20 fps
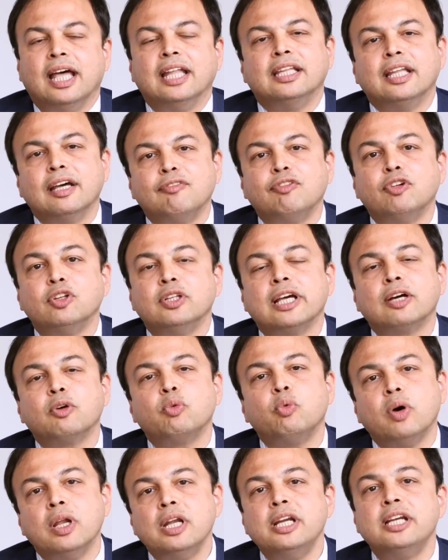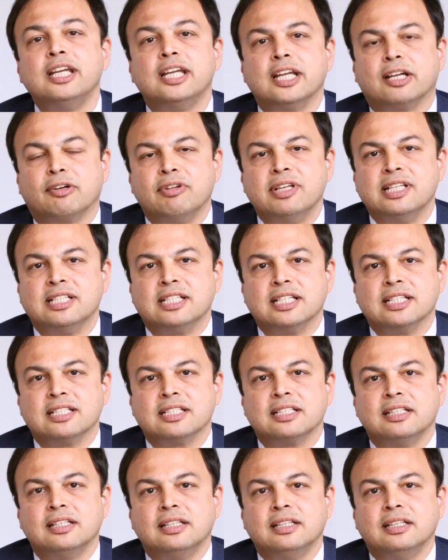and therefore their quality
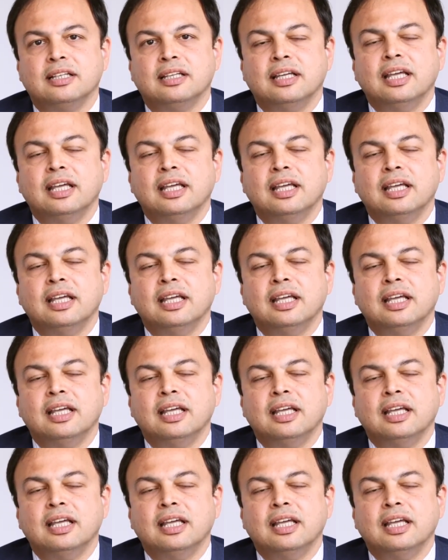decreases.